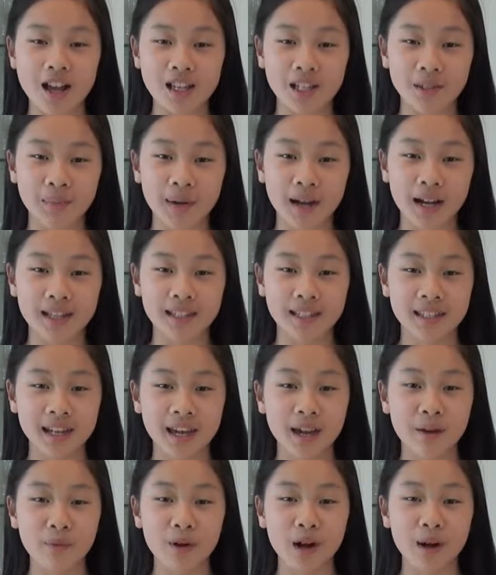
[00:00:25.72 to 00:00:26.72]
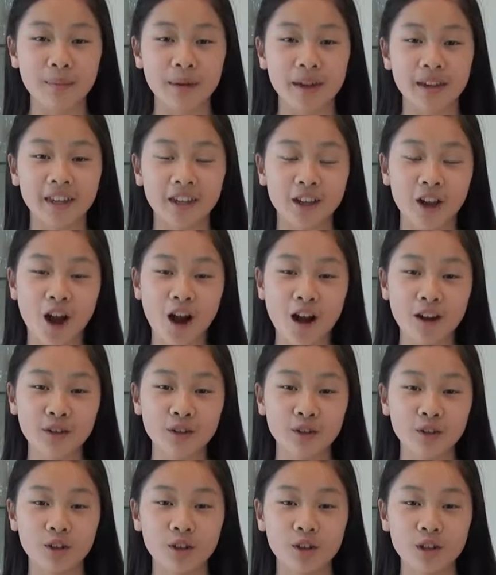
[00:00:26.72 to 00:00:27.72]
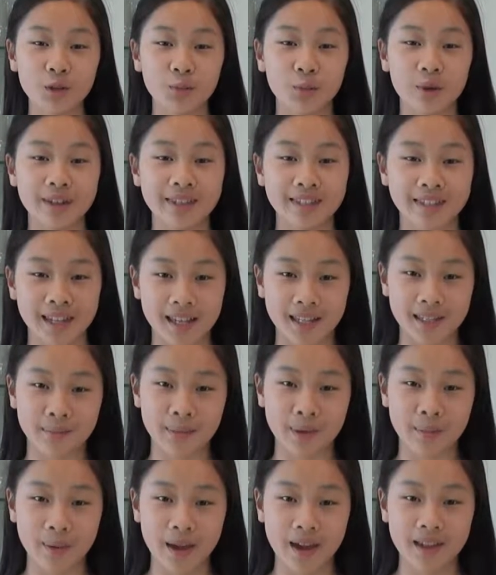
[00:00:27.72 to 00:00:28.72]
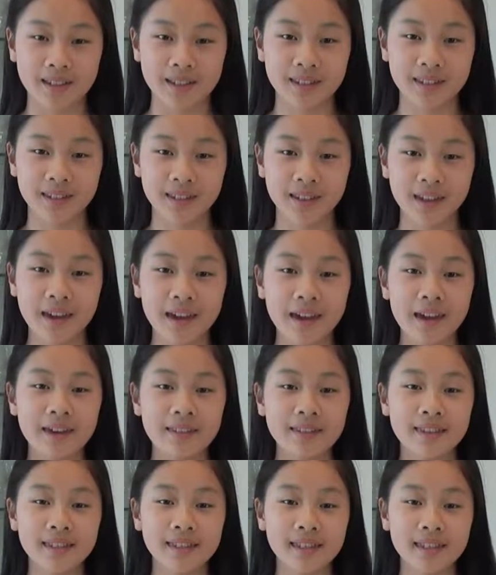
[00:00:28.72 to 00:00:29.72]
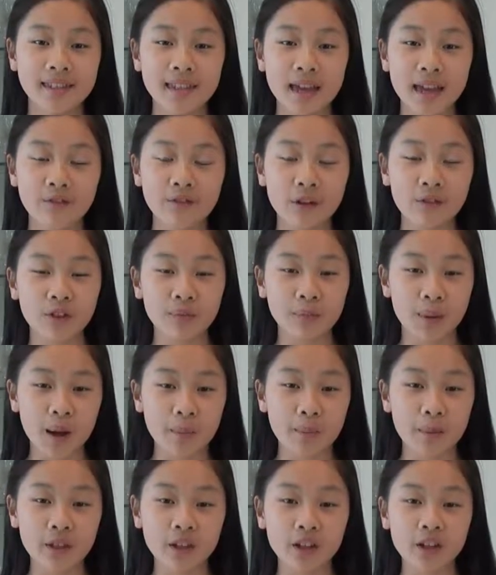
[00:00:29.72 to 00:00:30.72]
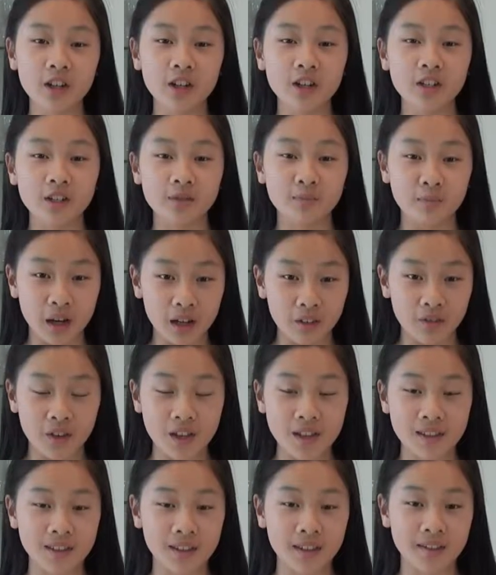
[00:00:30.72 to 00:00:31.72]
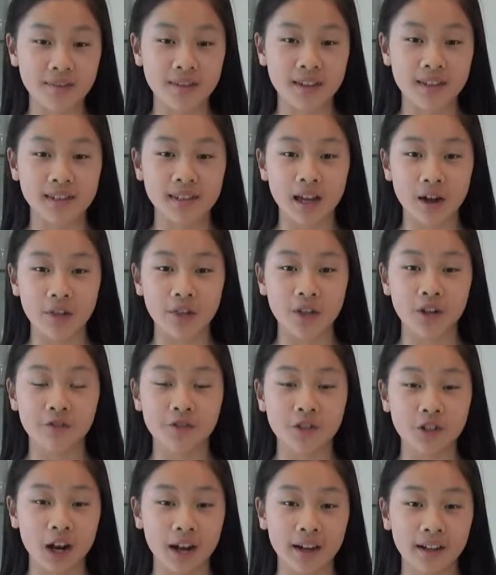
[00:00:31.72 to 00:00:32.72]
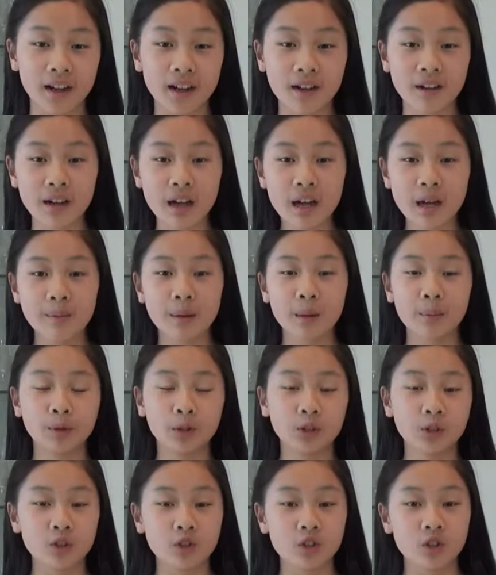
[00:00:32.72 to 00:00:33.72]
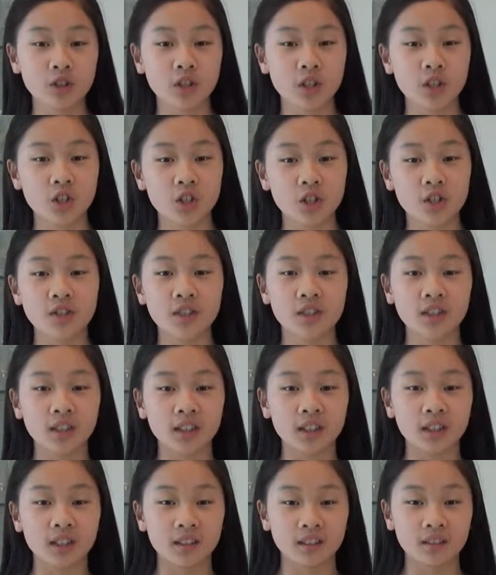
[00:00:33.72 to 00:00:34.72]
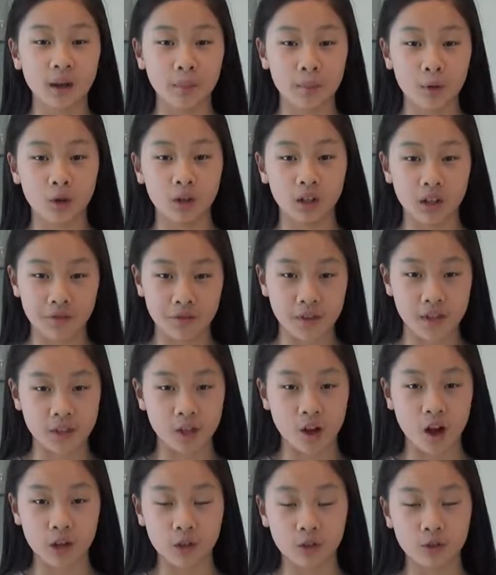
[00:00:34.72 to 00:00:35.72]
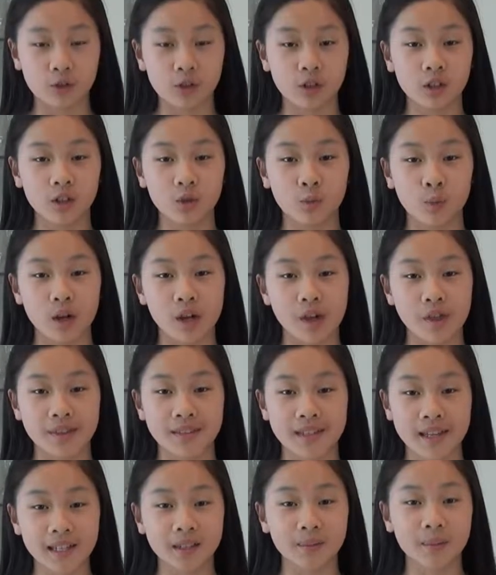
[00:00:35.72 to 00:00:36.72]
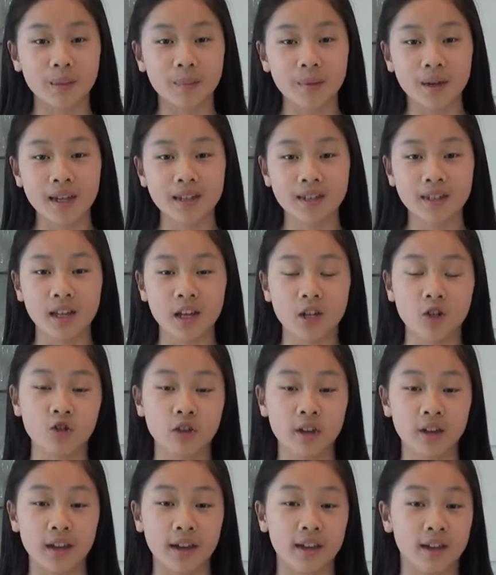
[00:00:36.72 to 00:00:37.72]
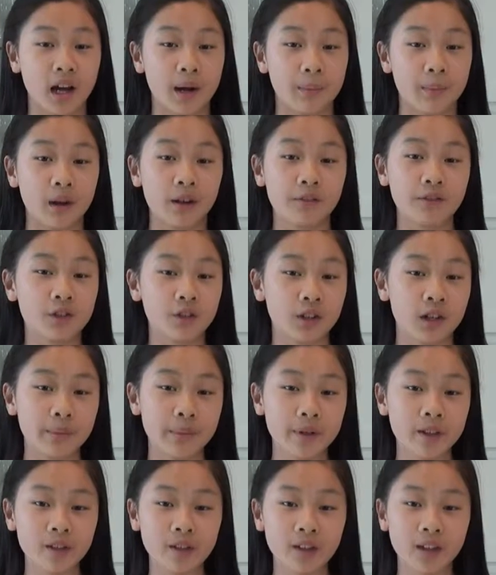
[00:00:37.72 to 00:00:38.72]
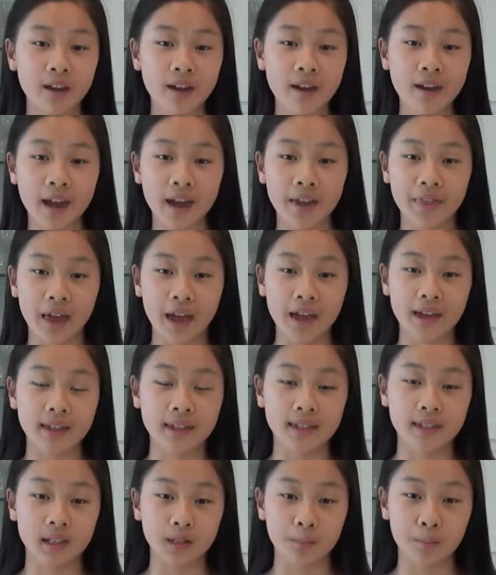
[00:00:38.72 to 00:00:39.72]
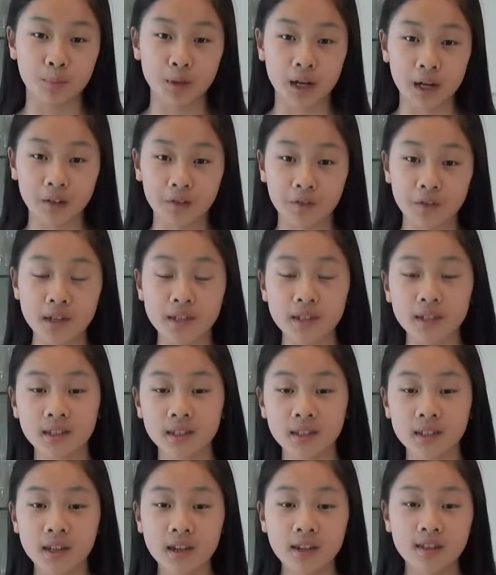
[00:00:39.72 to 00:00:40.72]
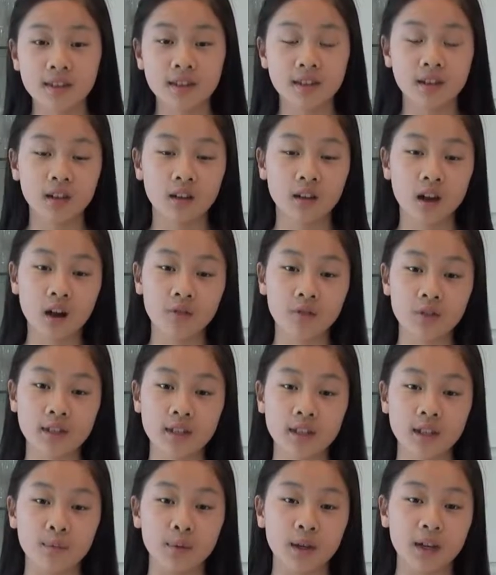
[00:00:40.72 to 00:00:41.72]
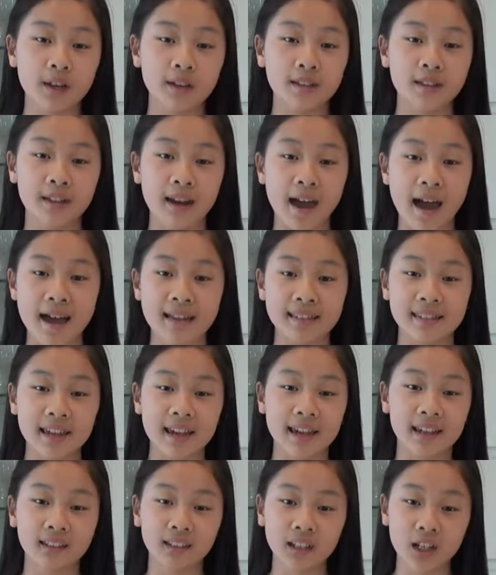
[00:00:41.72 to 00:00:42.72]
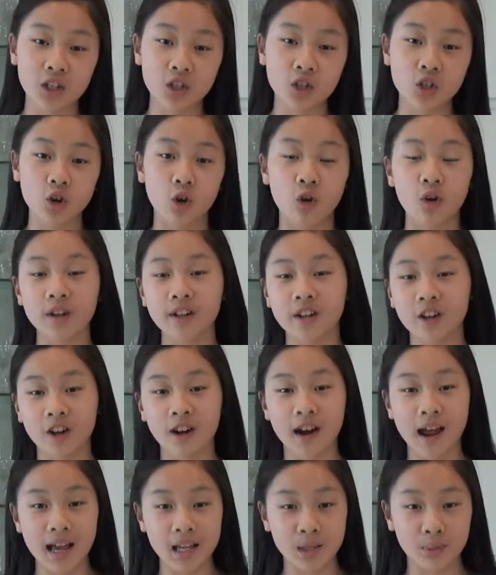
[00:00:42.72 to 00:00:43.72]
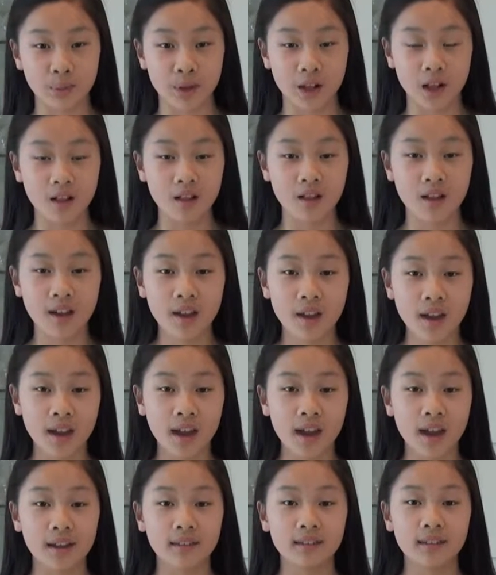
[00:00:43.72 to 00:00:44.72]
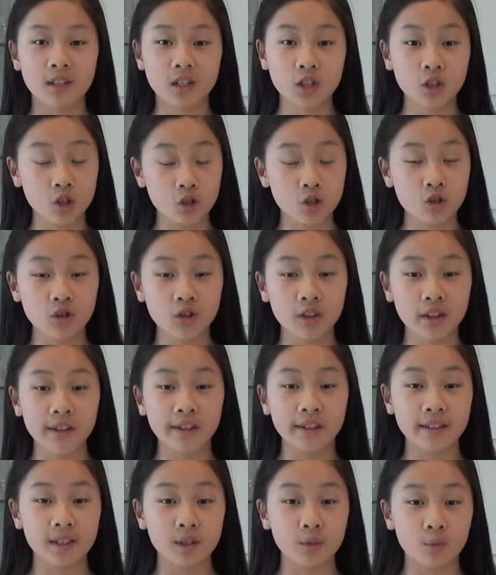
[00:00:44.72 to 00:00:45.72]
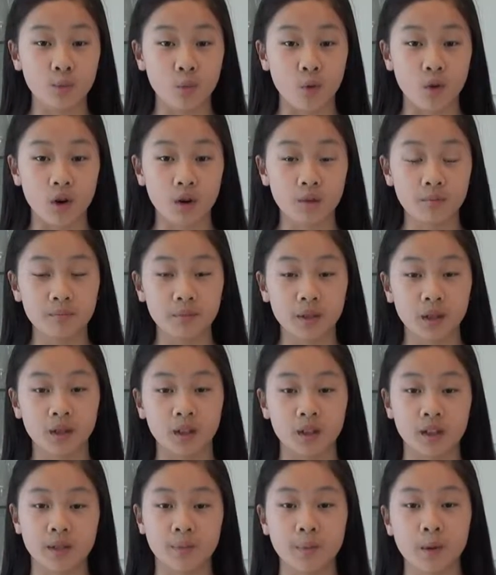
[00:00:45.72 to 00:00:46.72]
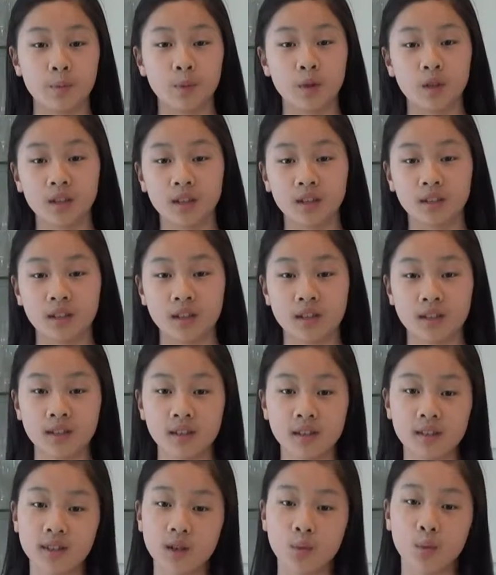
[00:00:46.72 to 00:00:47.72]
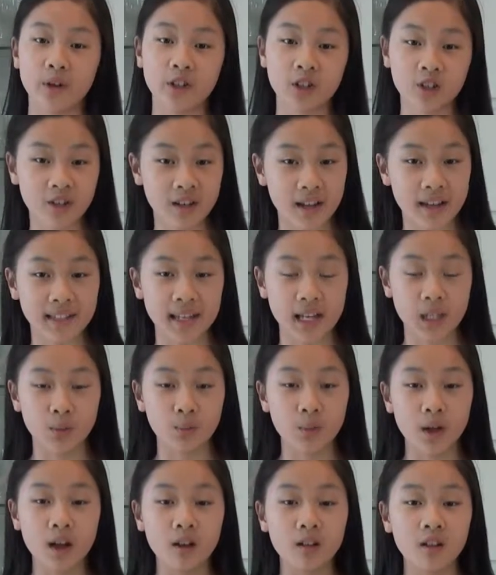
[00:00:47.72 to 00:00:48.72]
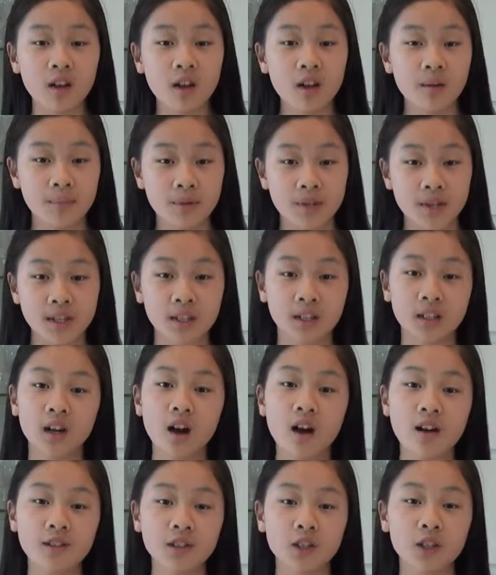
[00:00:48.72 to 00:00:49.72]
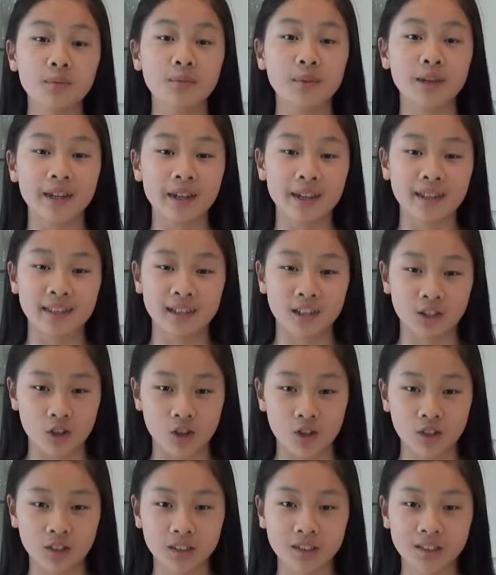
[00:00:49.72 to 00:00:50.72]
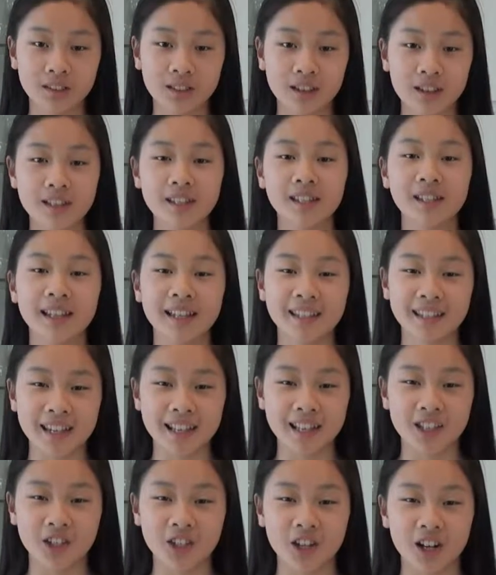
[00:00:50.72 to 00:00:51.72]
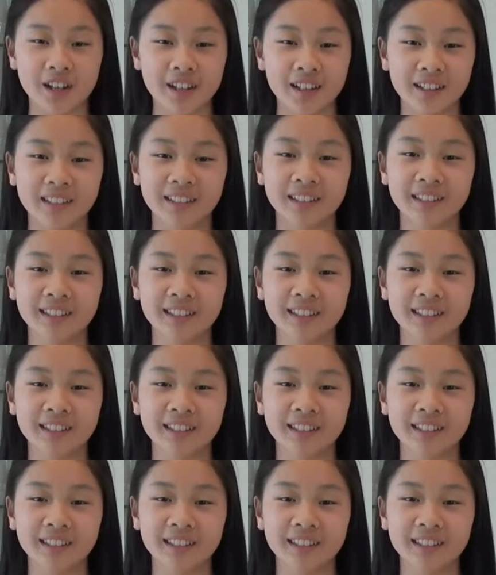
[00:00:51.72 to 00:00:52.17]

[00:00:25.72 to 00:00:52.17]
Asma, and today we're making hot noodles with sesame paste. This is a very popular breakfast in the south of China. People usually just eat a bowl of this hot noodle with sesame paste and drink a cup of soy milk, and that is their breakfast. This could obviously be eaten as a lunch or dinner as well, and this is usually eaten warm because people eat this in the winter days as well, but this could also be eaten cold. So let's get started.